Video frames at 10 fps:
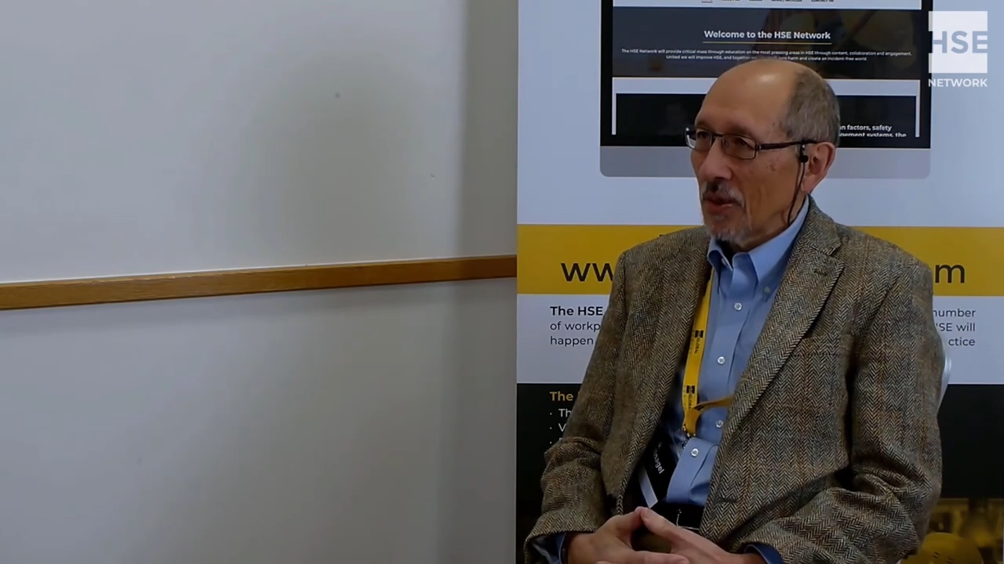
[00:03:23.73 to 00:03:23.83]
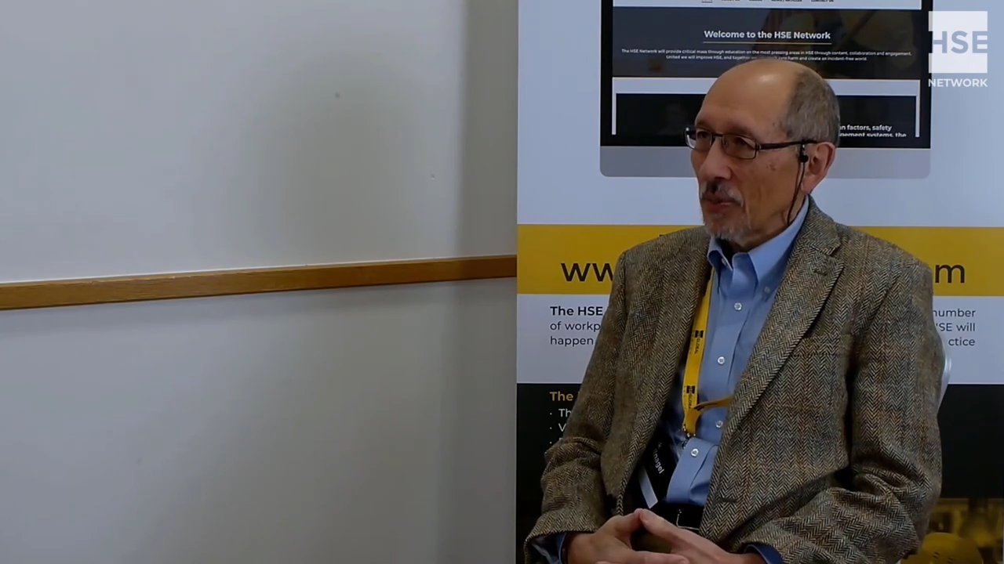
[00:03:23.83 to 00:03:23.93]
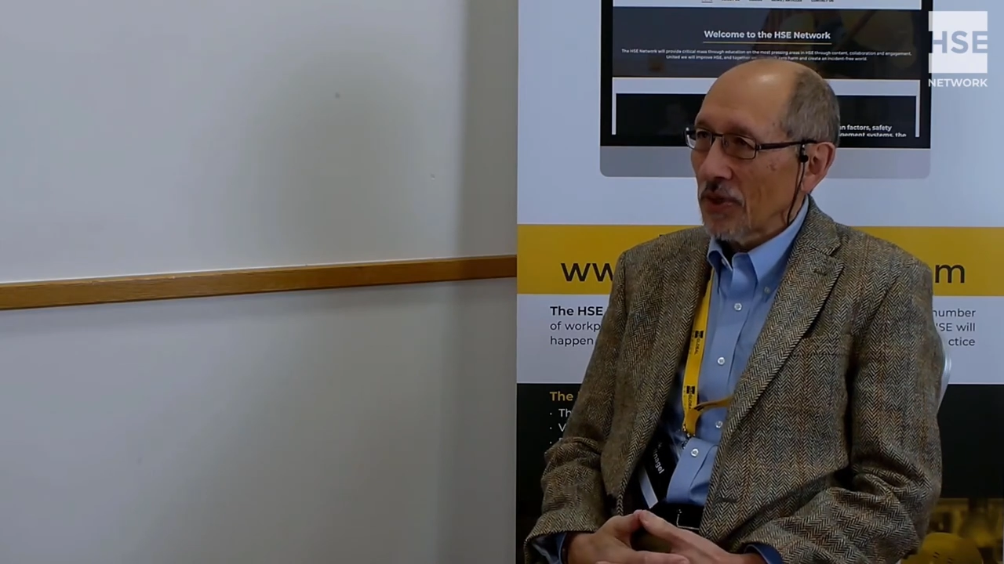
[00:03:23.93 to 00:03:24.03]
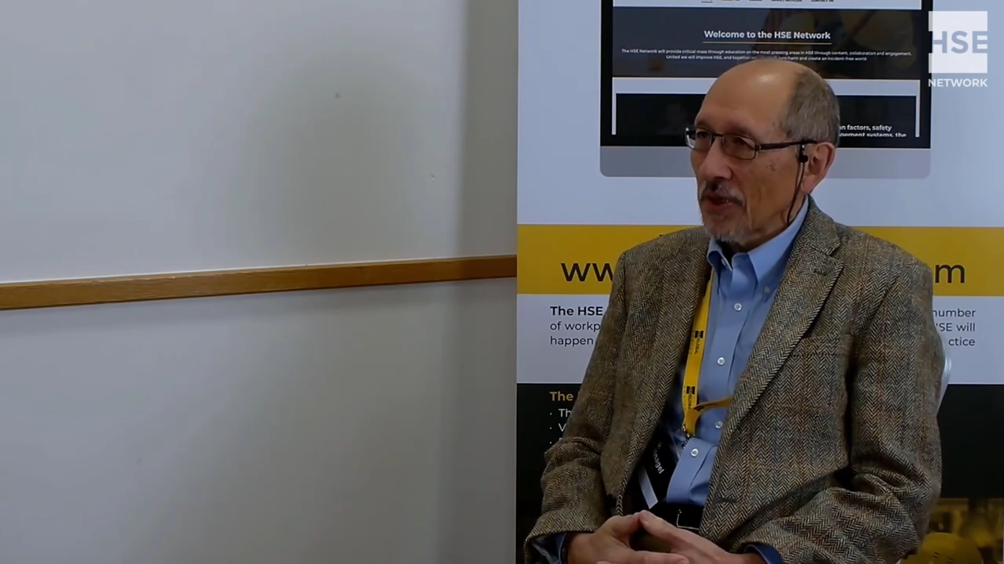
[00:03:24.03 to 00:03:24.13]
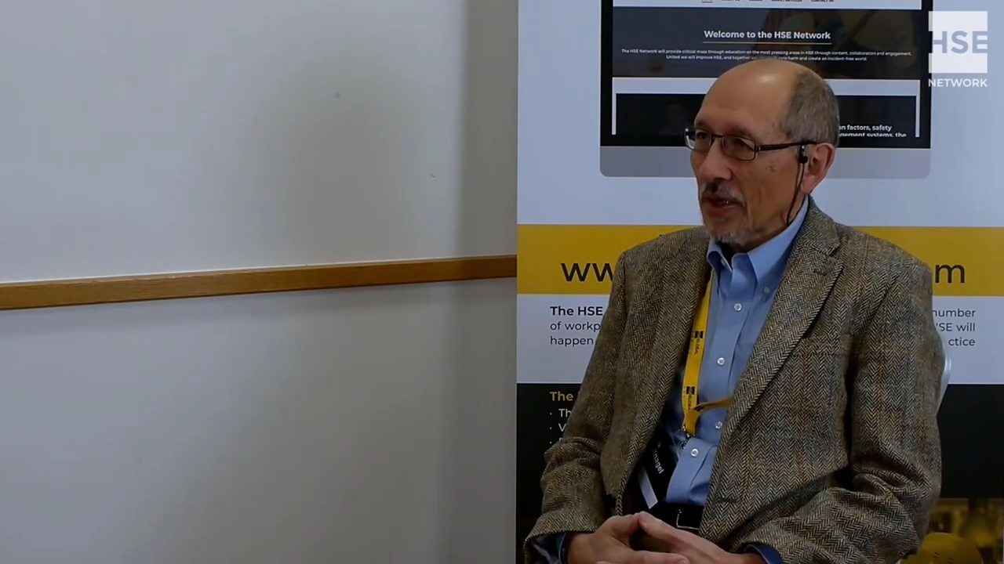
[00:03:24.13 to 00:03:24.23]

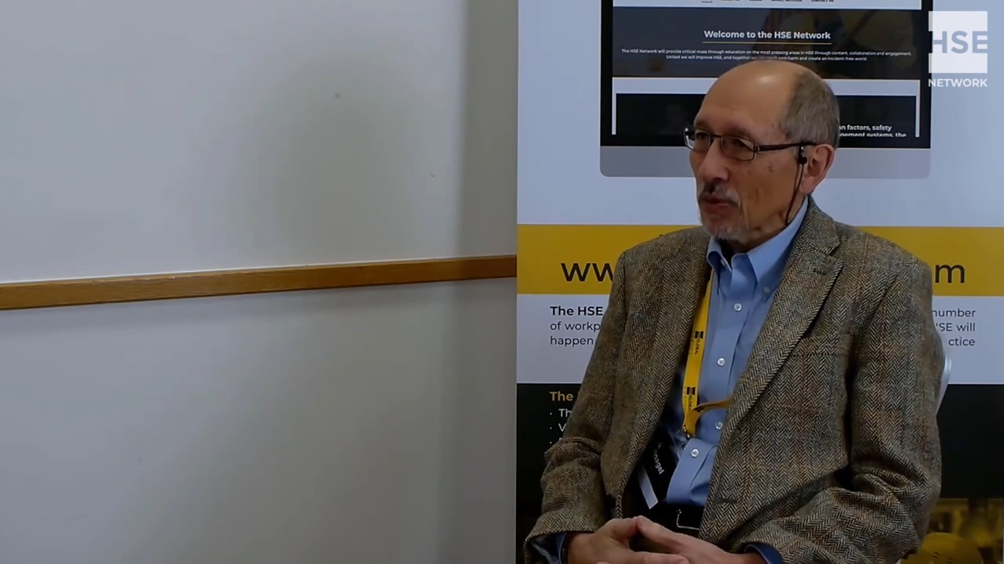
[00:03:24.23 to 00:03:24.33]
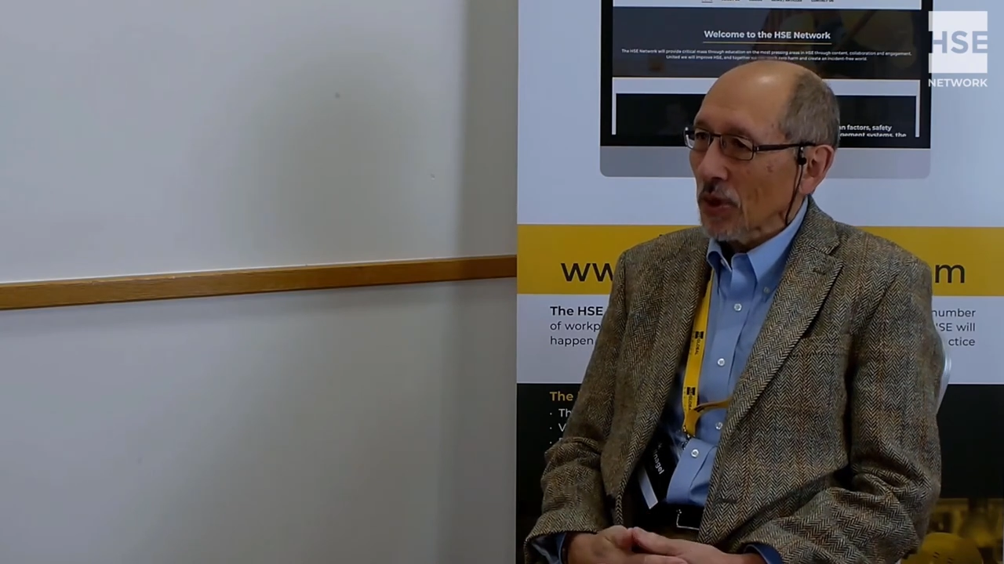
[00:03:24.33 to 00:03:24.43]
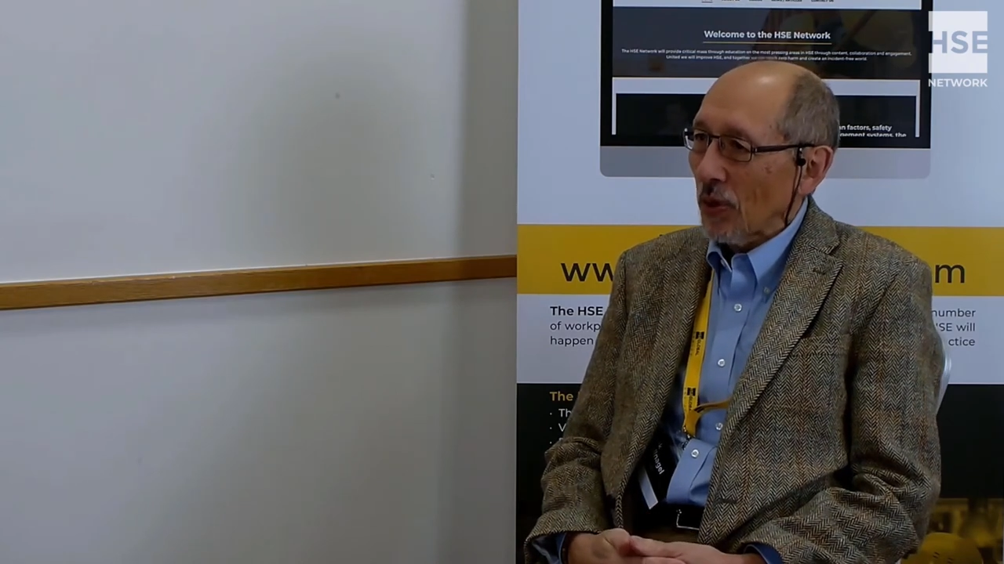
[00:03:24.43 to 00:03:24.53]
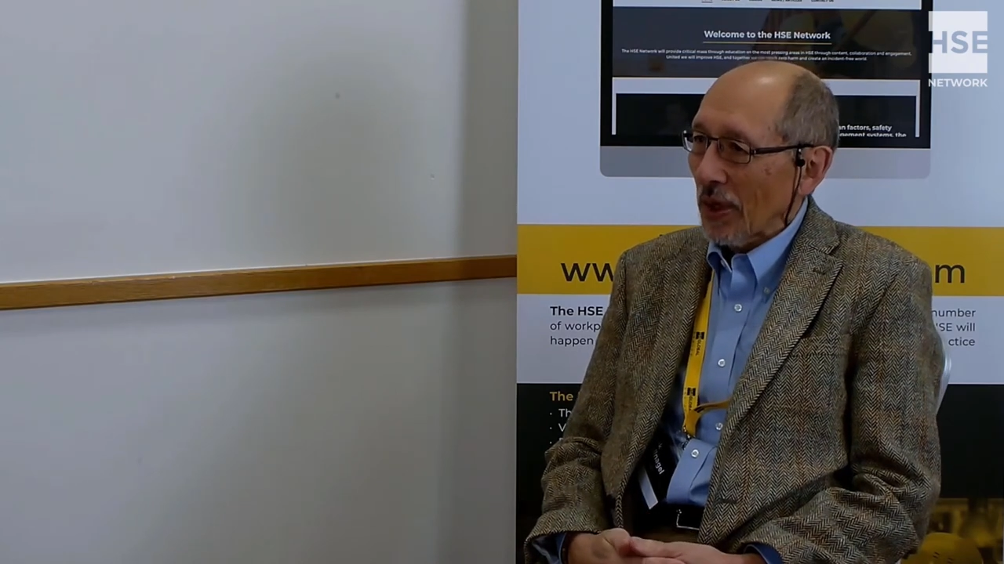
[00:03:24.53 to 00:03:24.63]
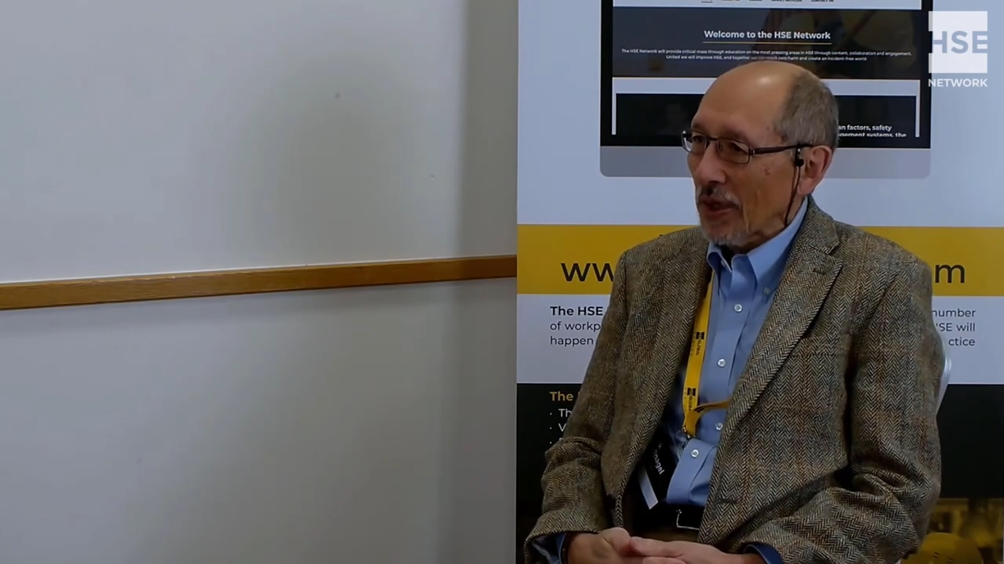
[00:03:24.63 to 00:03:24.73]
But that
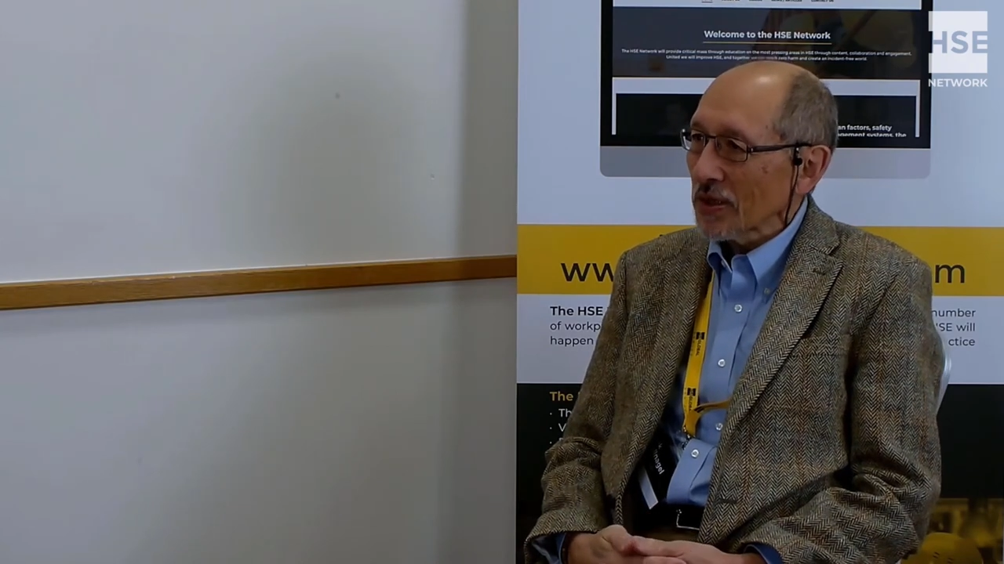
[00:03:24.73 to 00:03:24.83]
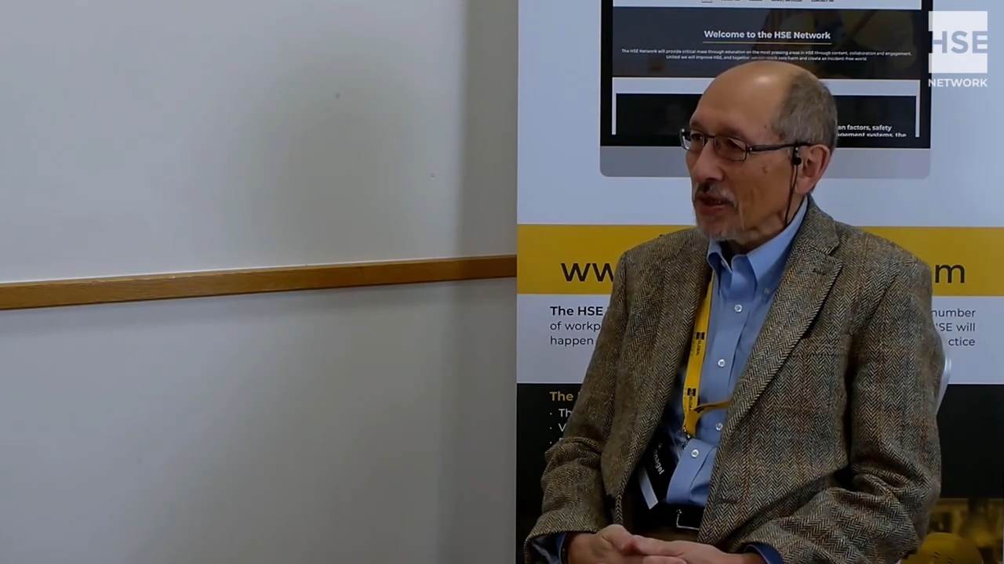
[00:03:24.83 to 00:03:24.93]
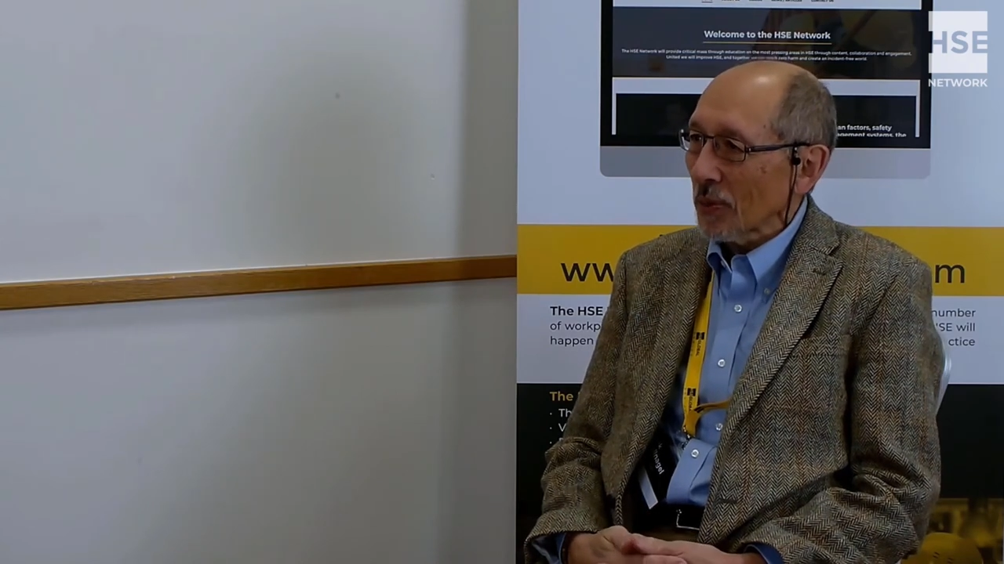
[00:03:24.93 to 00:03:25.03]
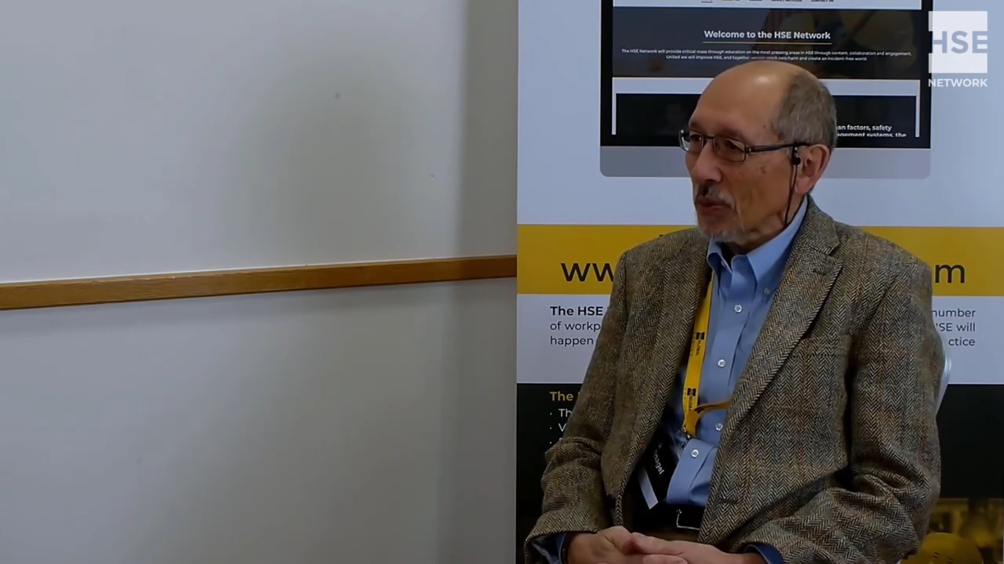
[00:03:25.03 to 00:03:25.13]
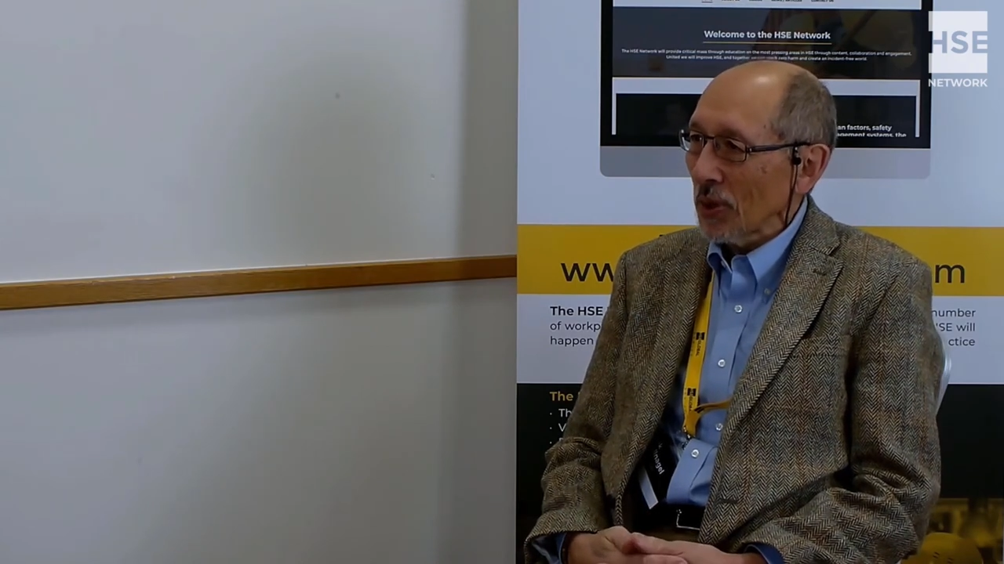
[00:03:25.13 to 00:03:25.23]
requires that we